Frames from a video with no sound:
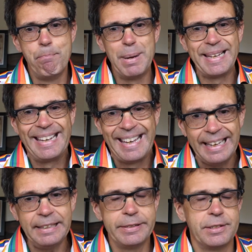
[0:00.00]

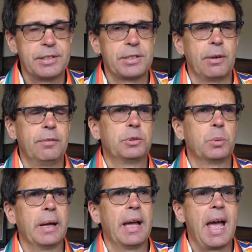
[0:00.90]
Begin
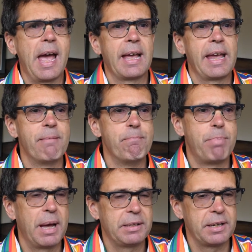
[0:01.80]
software
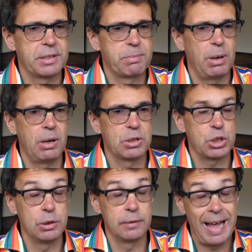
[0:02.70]
embedded as
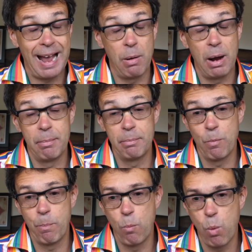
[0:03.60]
part of our
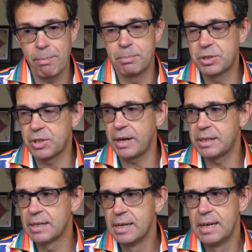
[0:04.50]
website.